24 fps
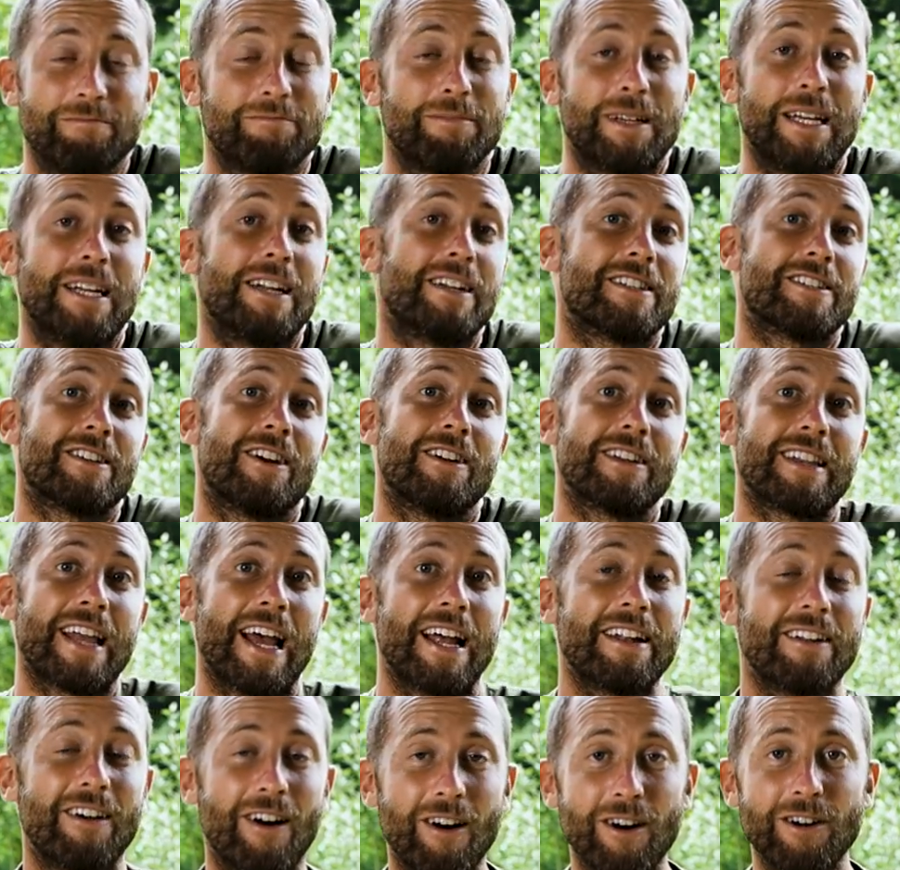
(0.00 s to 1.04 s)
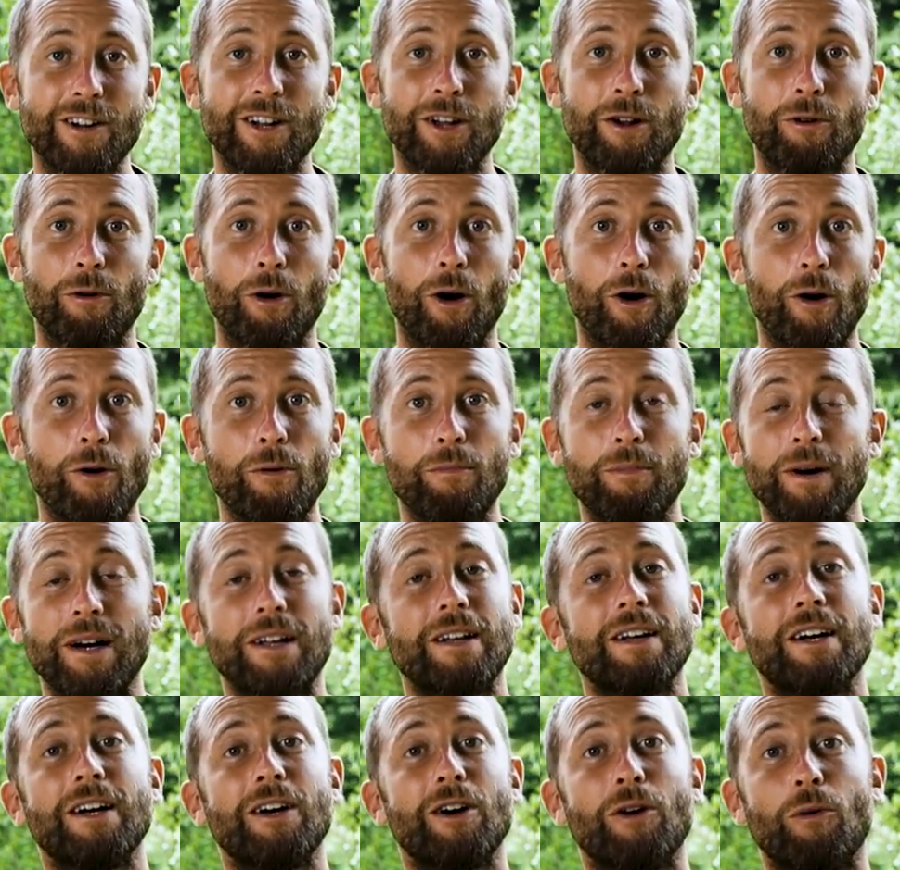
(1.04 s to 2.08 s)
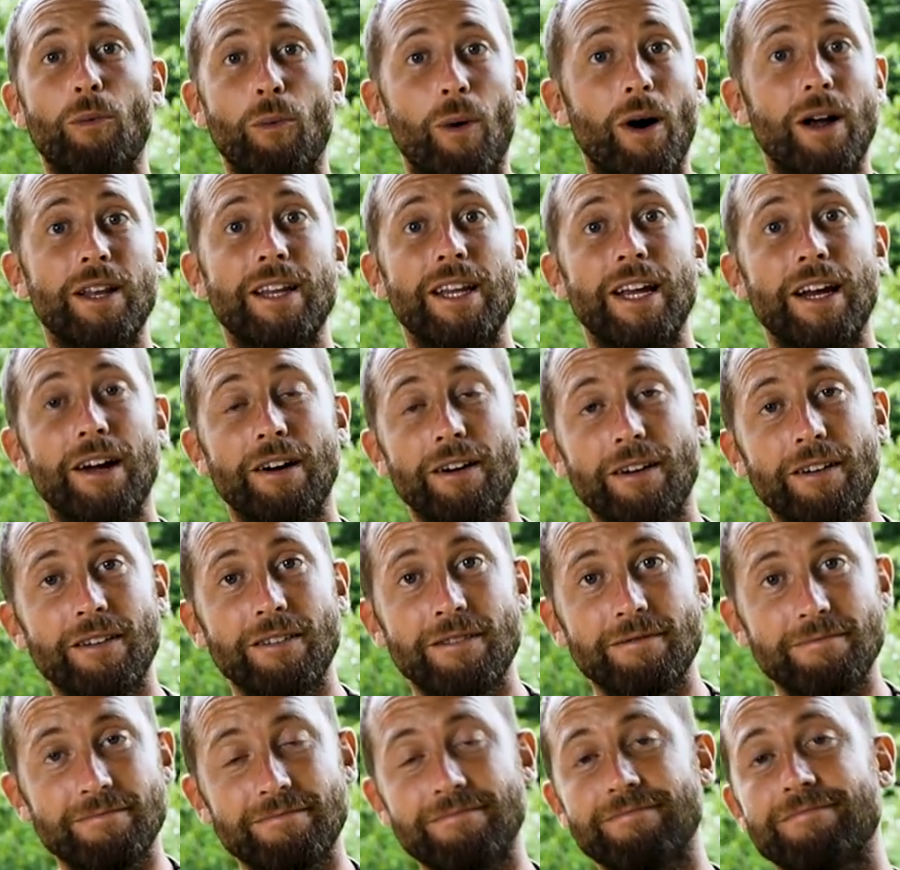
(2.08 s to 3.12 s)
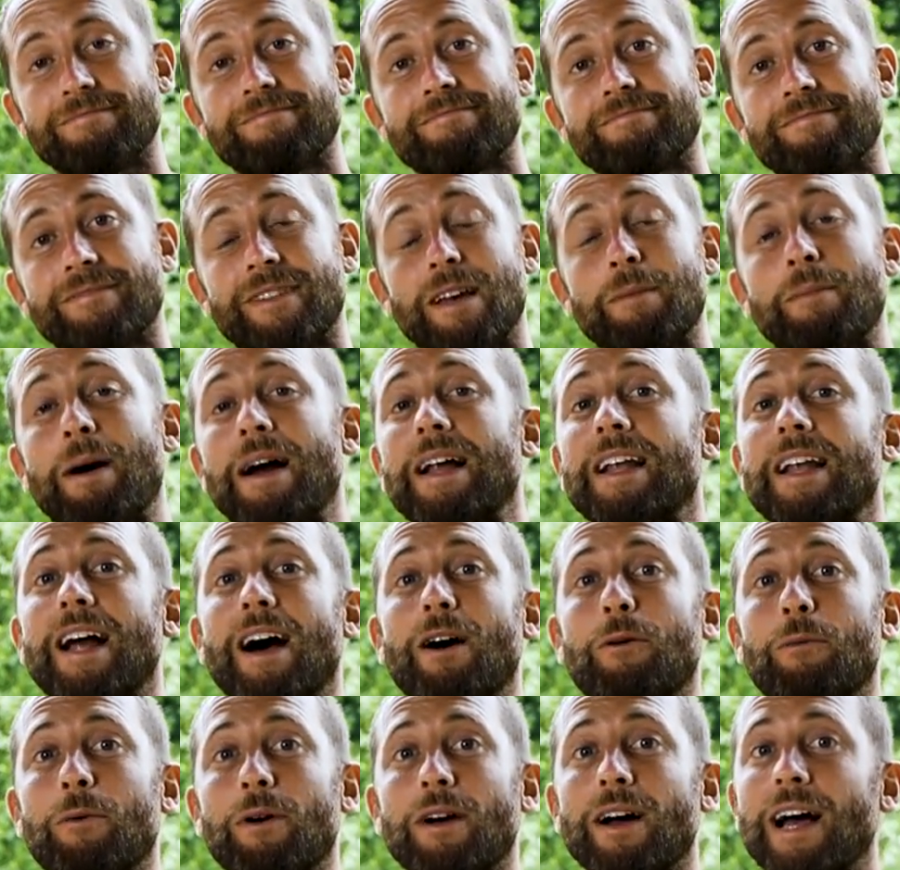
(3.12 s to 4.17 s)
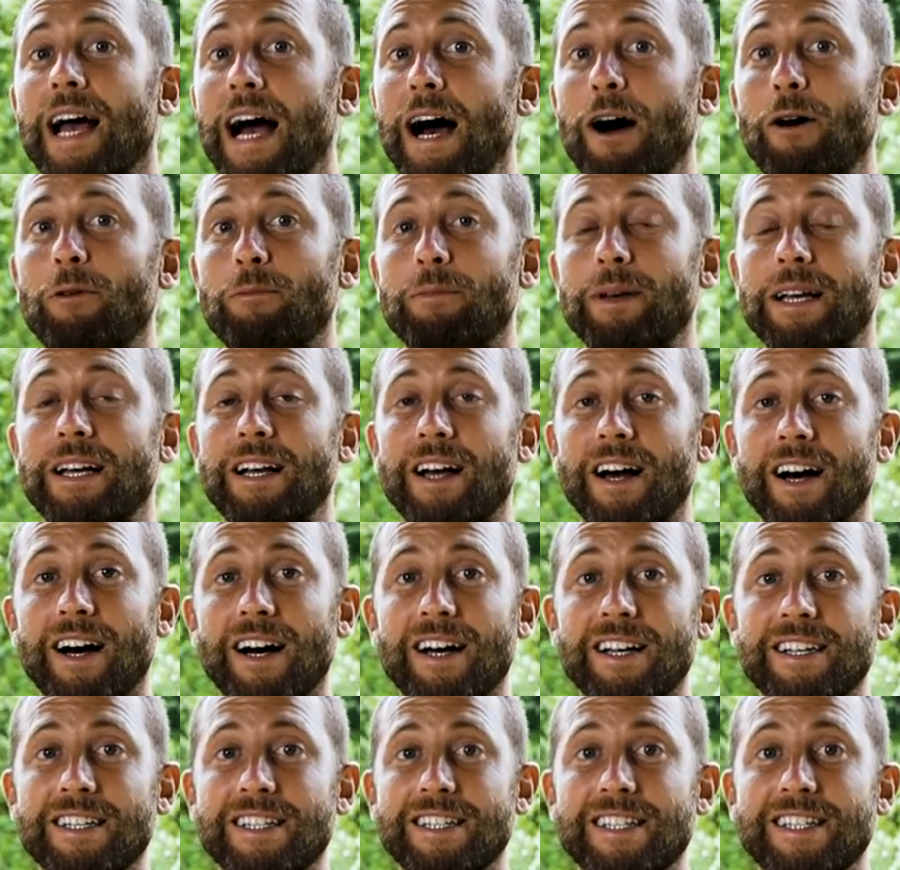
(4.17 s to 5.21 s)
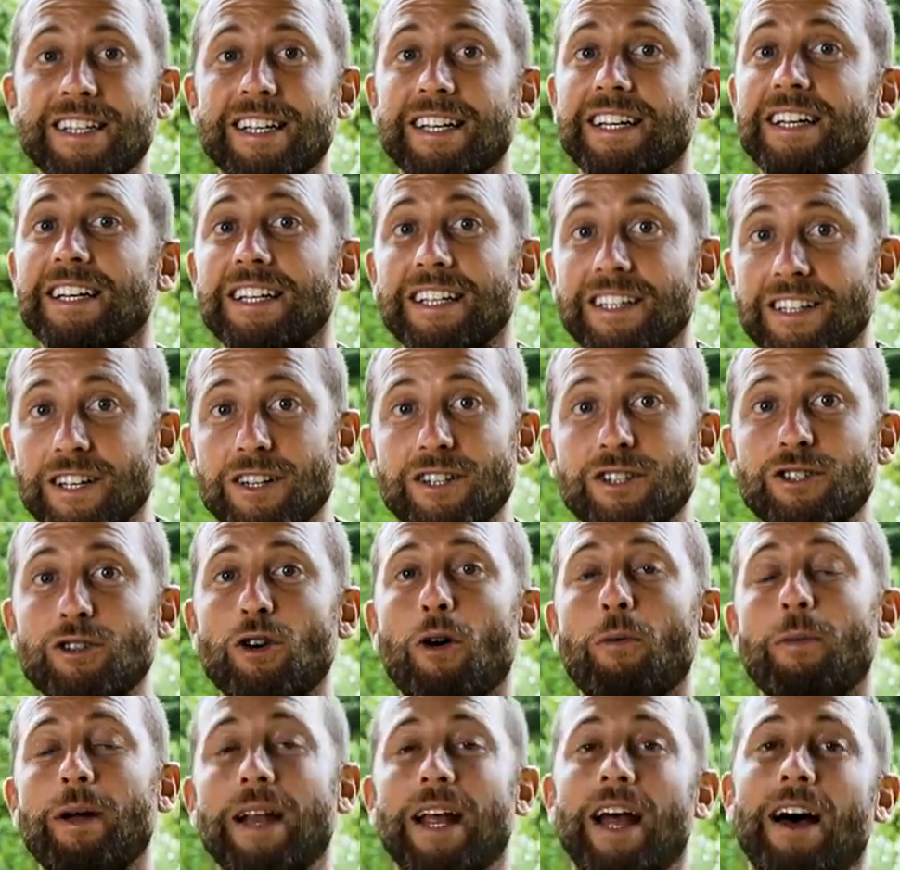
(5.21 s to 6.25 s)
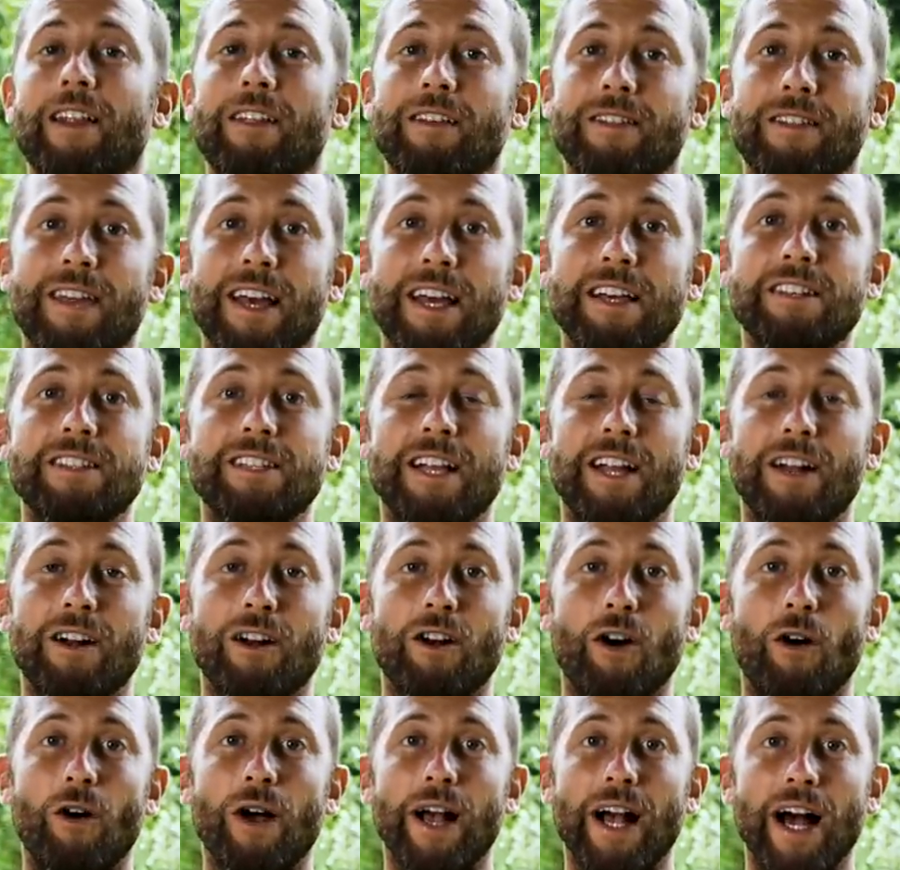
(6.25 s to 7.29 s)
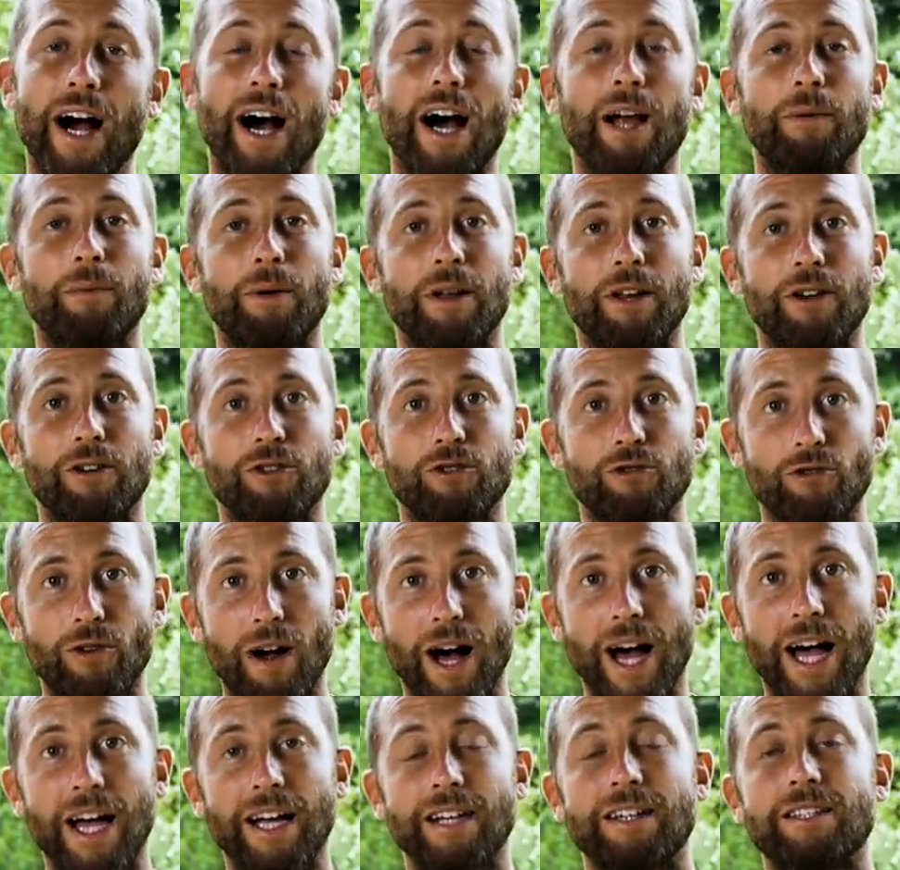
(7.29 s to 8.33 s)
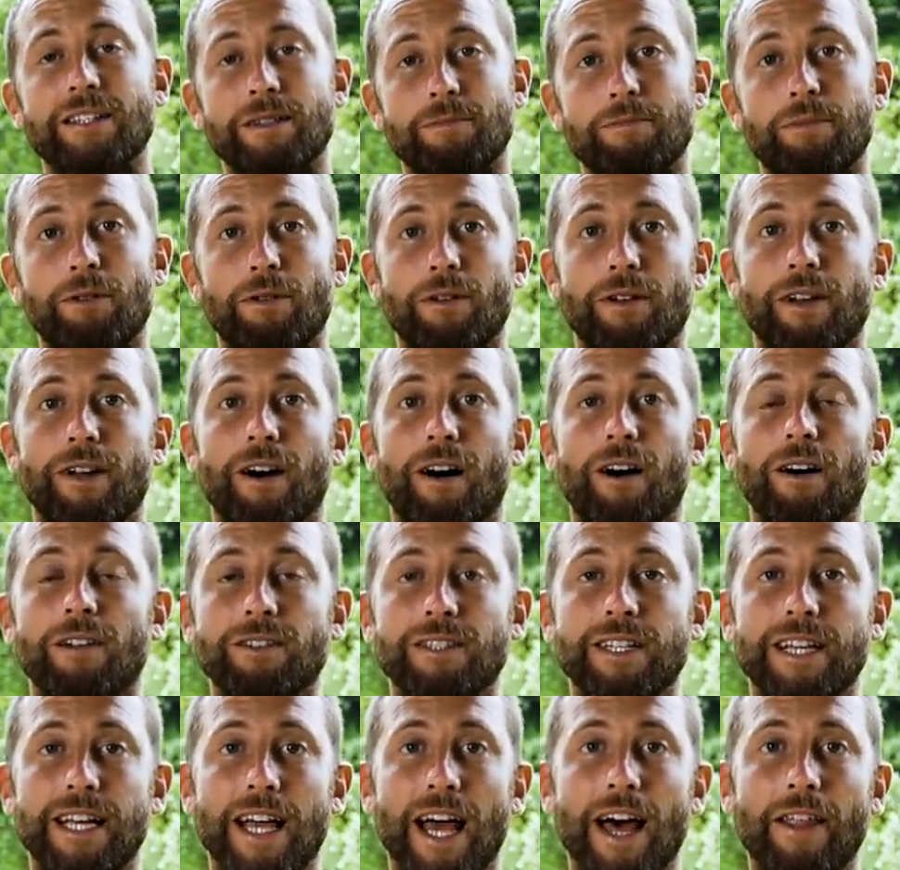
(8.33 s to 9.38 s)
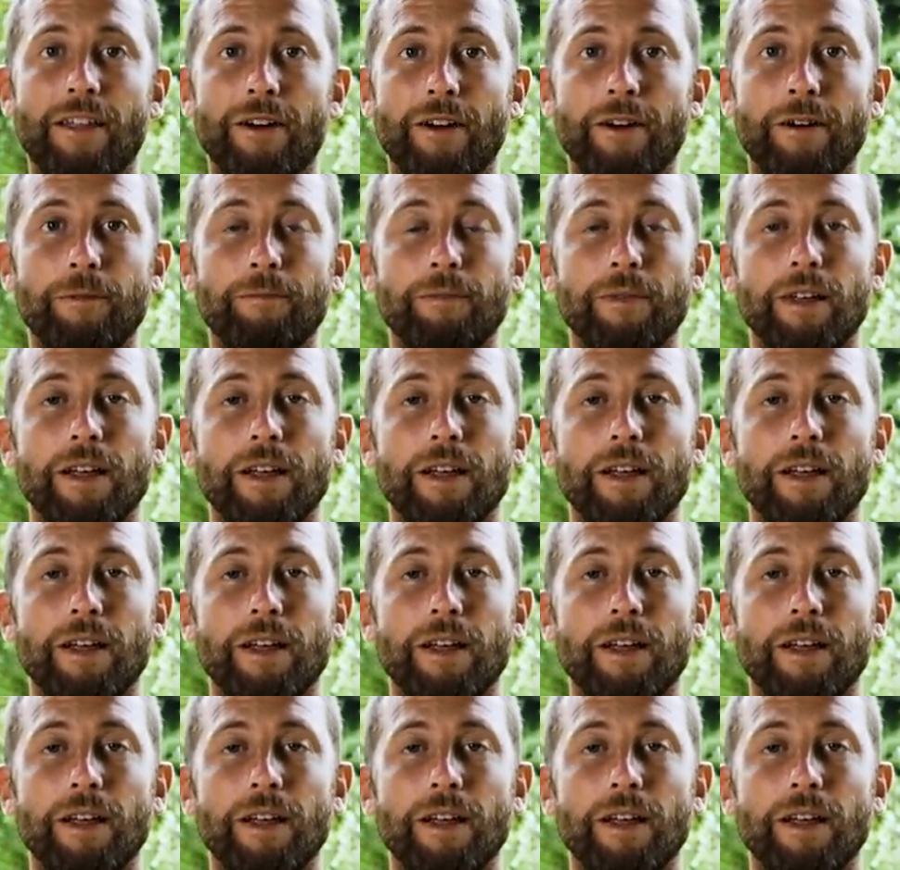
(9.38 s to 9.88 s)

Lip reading: Peanuts aren't that hard to grow, but 1 year, they might not work out because there's so many other things that are going on when you're trying to pull it all together.